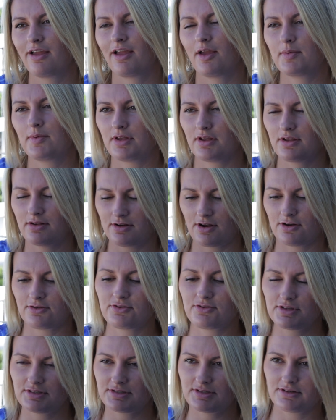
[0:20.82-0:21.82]
And
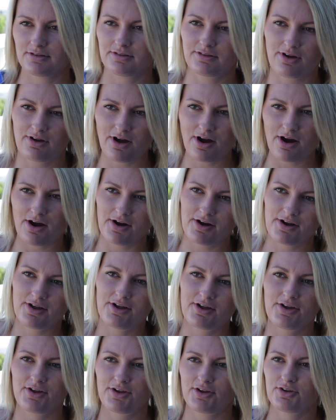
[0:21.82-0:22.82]
under the seat of the car.
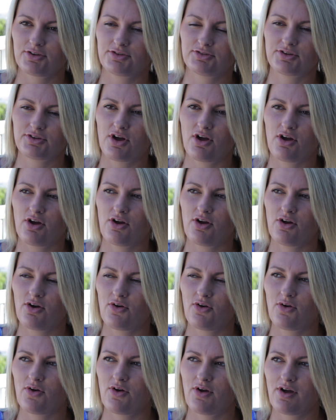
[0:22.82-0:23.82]

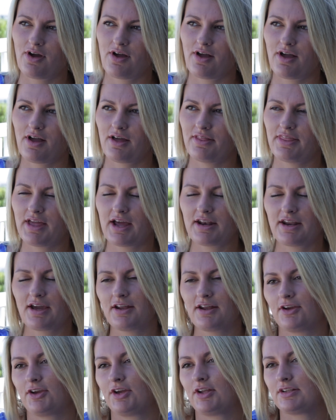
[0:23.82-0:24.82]
So that
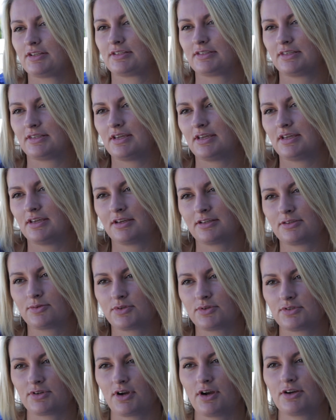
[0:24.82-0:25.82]
night I couldn't see because it
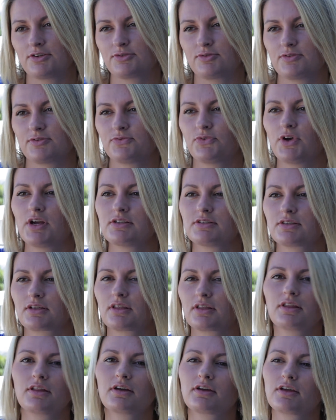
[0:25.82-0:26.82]
was dark, so I was
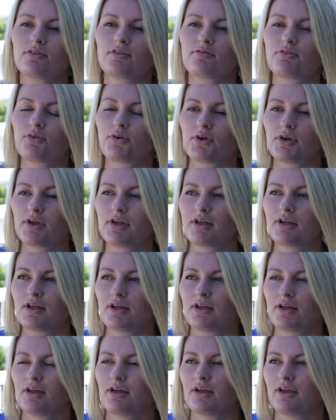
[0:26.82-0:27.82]
frantically looking for it.
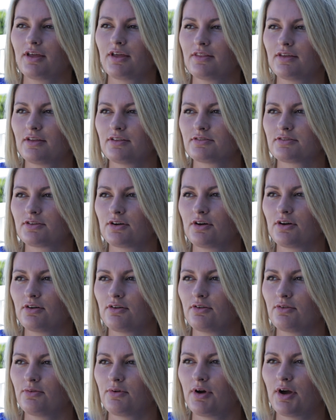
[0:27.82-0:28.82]
And then
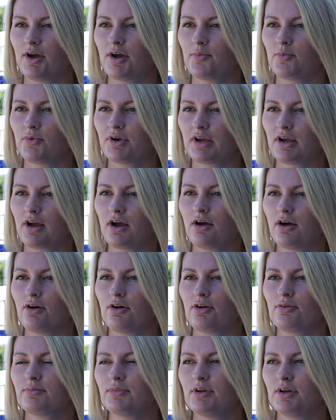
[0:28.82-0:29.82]
when I got
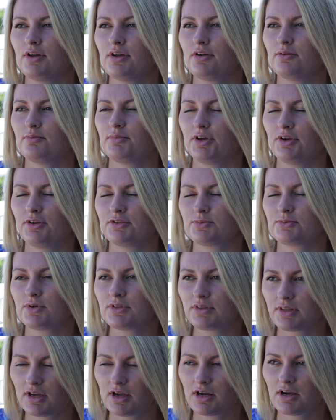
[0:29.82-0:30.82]
home, parents
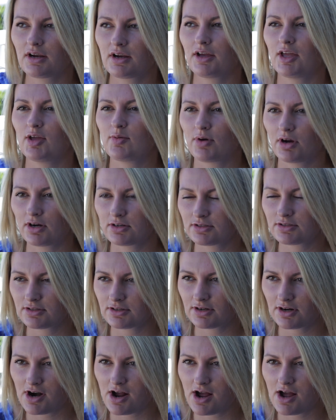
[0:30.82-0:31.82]
weren't there. I parked in
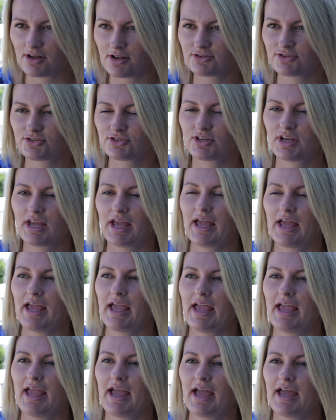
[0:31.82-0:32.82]
the garage,
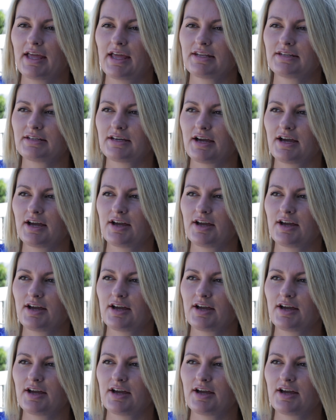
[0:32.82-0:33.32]
and